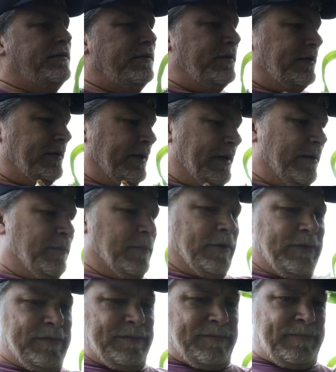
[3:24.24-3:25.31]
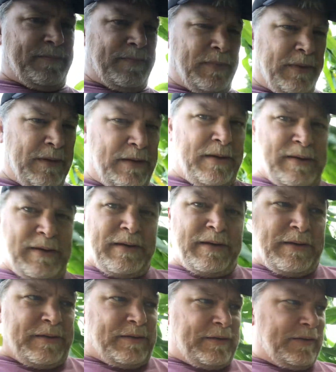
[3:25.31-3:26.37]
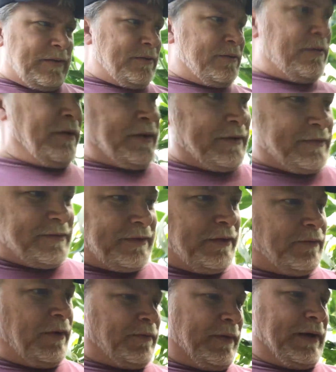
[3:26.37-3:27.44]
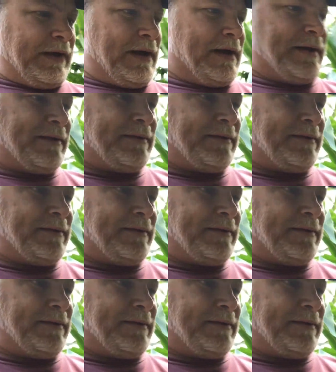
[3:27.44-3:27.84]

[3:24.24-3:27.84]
Yeah, I got them all. So let's see what we got.